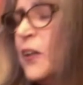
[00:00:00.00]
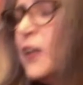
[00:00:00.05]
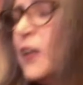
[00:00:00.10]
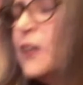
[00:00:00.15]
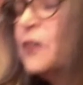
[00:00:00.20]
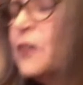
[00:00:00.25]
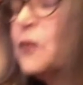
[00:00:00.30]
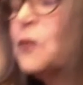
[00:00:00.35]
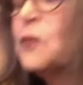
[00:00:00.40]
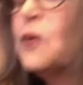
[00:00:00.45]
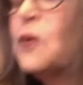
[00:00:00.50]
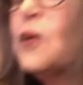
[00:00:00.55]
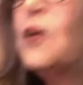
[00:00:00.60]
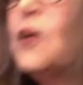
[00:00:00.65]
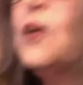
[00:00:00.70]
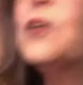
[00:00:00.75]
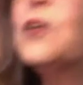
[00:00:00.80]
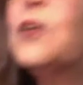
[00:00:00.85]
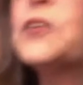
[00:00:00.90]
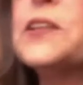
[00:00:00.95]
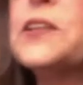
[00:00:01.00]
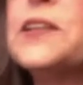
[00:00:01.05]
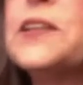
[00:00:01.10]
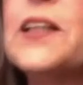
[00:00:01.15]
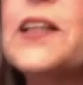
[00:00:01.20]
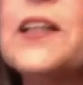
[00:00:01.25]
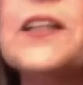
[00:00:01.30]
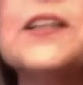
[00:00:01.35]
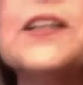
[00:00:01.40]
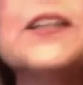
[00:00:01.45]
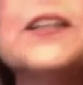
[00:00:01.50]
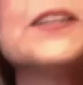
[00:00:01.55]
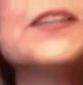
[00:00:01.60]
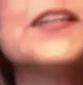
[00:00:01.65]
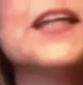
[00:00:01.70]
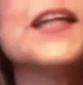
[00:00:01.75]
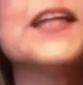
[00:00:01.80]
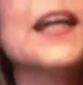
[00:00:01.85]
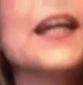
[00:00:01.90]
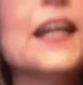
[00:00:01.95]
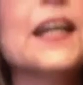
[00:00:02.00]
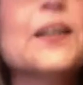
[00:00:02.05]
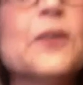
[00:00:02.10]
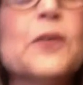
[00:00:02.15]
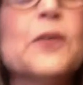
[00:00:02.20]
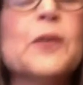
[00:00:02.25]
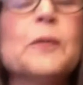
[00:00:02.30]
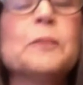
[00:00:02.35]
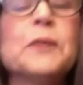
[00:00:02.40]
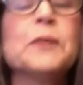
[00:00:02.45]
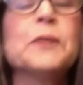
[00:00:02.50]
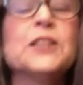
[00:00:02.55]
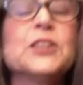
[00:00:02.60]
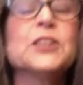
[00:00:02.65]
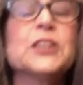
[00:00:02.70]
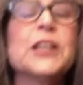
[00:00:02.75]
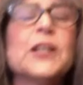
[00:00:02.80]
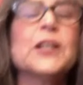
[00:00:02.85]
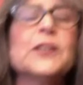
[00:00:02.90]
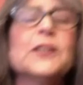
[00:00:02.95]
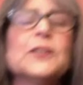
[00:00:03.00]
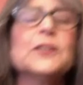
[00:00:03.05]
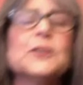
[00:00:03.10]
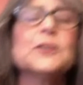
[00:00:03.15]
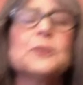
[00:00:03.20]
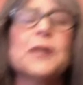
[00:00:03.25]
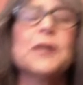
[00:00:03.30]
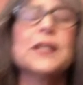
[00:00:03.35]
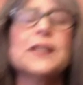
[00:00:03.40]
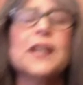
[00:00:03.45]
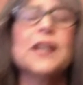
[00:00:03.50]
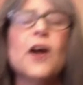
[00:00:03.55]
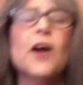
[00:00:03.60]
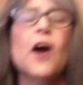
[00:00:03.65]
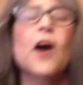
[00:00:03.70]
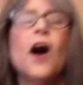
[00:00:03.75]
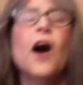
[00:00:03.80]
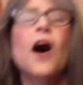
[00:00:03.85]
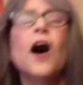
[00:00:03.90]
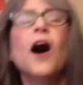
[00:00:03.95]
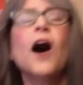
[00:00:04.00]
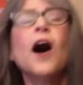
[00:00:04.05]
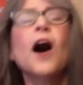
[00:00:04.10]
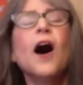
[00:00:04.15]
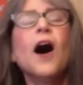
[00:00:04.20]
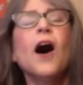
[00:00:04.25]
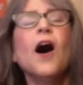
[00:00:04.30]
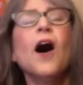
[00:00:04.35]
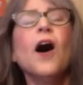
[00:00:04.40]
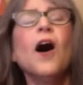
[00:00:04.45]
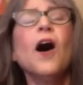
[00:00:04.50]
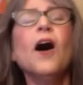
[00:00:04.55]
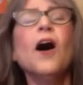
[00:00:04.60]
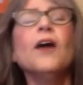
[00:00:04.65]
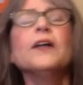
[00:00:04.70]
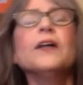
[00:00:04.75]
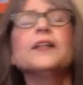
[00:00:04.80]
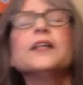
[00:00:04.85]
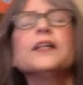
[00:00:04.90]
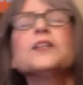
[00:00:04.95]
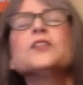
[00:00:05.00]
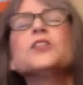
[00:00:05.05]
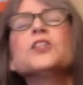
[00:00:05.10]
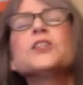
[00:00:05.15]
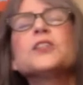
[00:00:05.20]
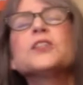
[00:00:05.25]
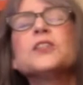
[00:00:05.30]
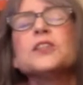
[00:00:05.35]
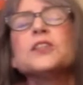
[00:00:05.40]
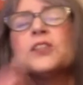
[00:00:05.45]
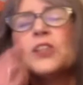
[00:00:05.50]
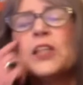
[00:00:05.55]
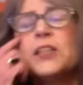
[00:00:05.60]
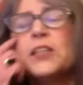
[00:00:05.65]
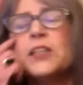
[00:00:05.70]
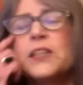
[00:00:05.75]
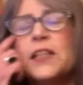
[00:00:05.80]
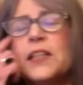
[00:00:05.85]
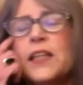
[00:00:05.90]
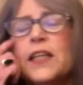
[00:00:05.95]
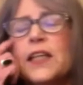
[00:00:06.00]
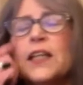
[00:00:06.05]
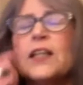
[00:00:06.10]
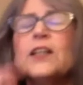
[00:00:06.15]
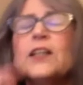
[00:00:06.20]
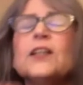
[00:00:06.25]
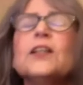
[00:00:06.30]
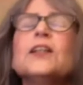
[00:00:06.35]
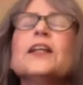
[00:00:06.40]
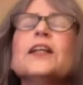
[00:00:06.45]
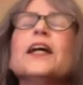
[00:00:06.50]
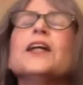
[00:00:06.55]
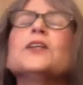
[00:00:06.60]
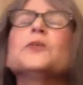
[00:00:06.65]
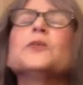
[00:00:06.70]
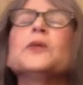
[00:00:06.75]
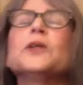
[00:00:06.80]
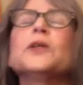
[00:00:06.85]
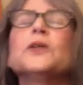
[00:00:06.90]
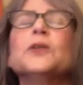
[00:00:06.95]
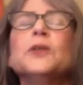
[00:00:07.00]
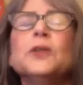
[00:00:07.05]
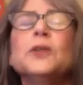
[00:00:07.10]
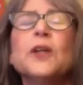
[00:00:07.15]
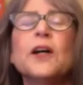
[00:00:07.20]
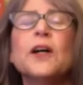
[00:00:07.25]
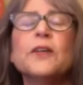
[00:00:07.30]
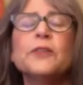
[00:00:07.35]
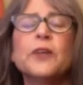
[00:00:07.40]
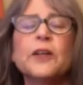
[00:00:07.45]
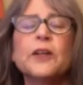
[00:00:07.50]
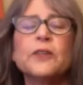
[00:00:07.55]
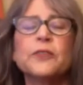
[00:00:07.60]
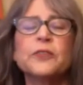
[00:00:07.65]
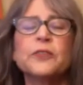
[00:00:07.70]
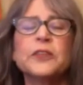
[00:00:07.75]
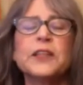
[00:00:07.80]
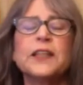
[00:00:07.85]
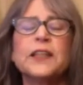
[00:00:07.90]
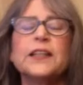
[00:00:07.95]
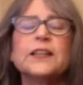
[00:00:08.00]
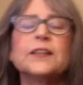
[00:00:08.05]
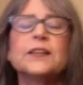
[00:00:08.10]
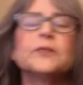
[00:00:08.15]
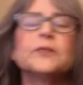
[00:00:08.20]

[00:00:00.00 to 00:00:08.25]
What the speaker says: on the wall, sit down on the sand or the beach chair that's right there. Let's just giggle as we cool off our feet.